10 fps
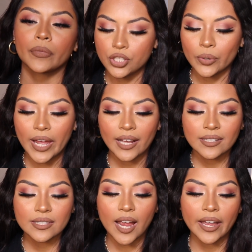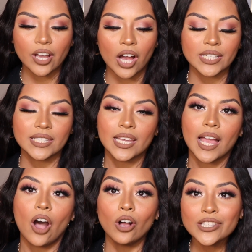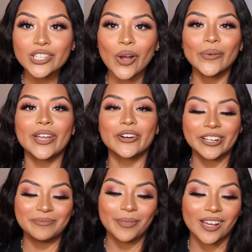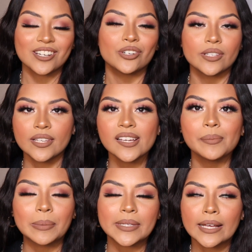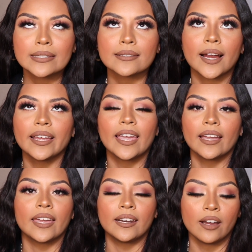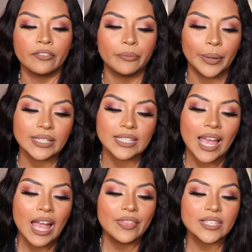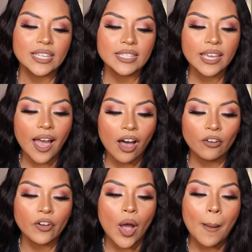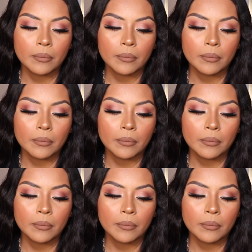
So next, I got also a cream blush. You see, I'm obsessed. I can't get enough. But this is the e.l.f.